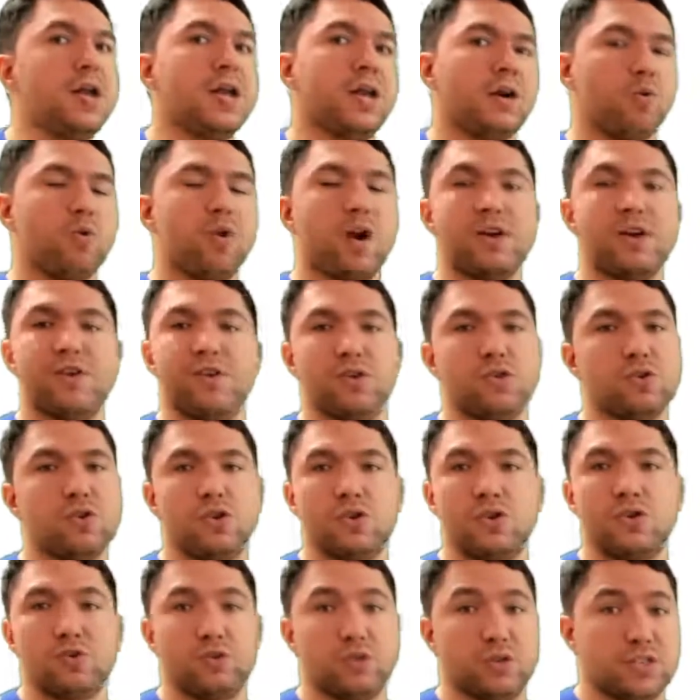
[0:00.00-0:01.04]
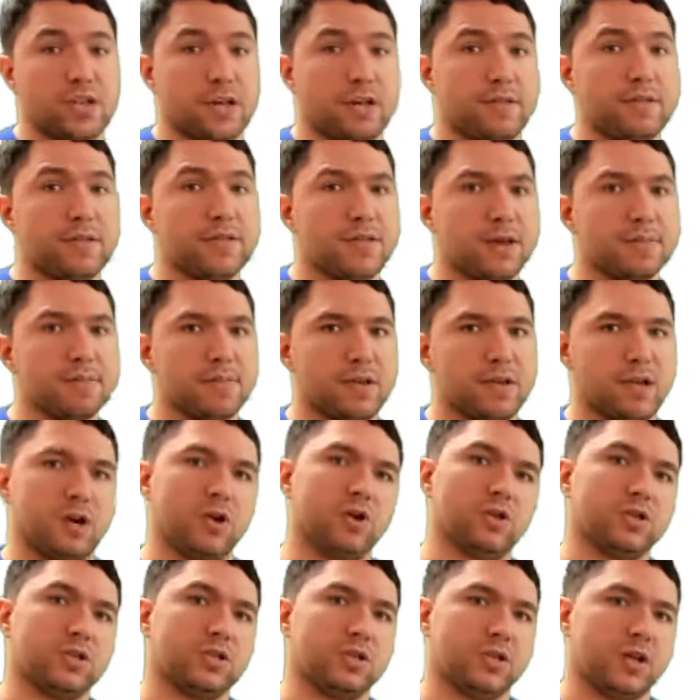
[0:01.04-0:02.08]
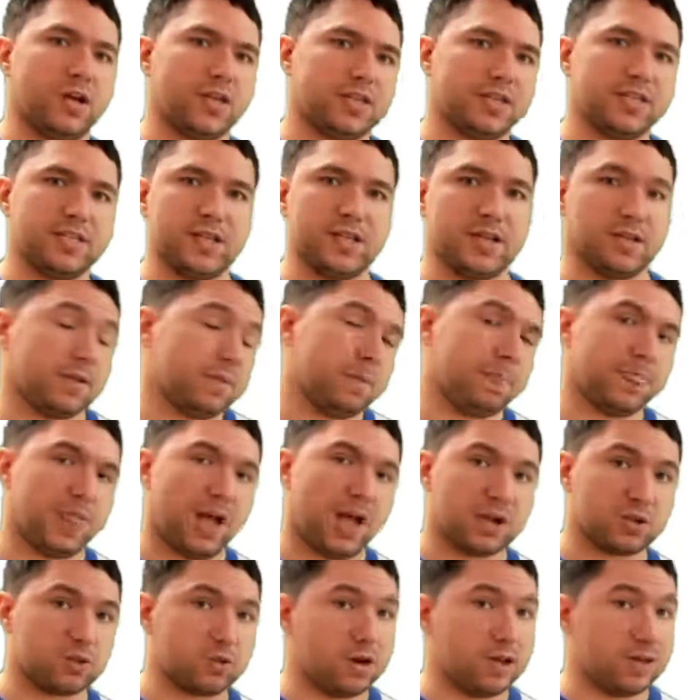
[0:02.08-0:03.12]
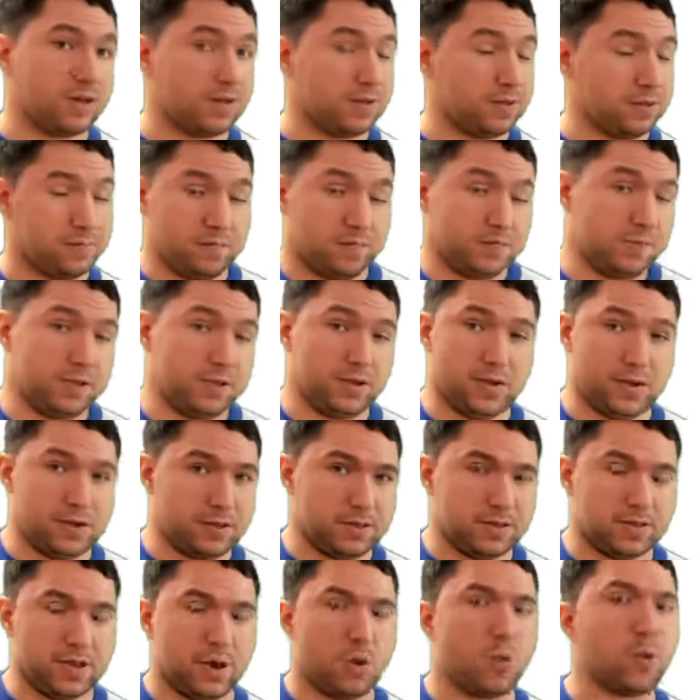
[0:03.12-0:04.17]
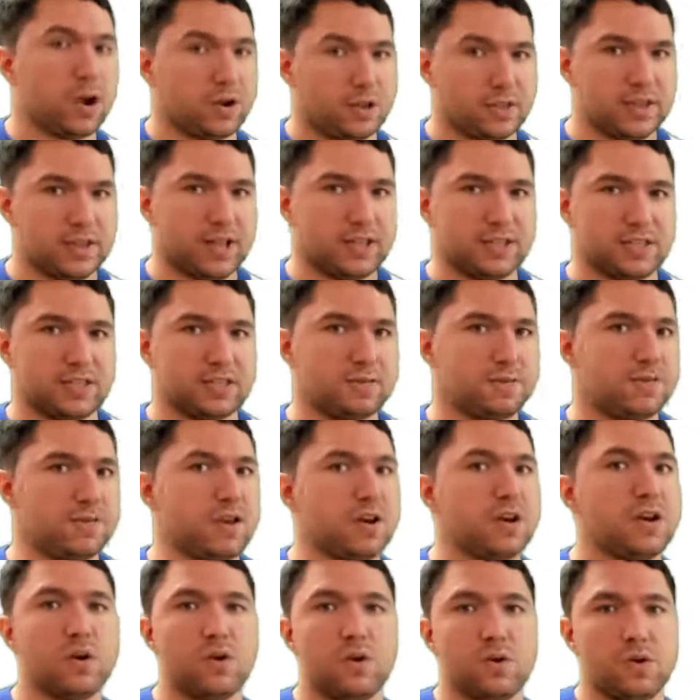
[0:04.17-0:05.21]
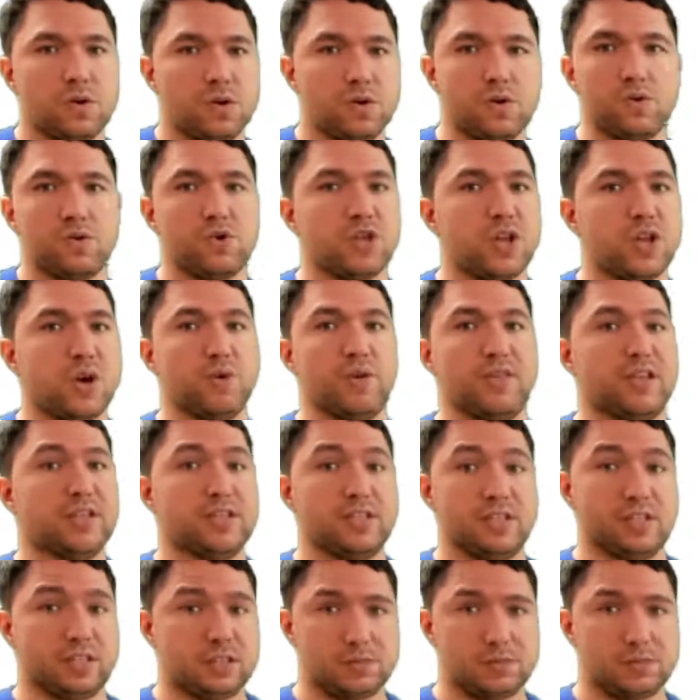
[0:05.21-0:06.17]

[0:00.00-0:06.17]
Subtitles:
We are not going to study them because, as I said, actually the one that is being used nowadays is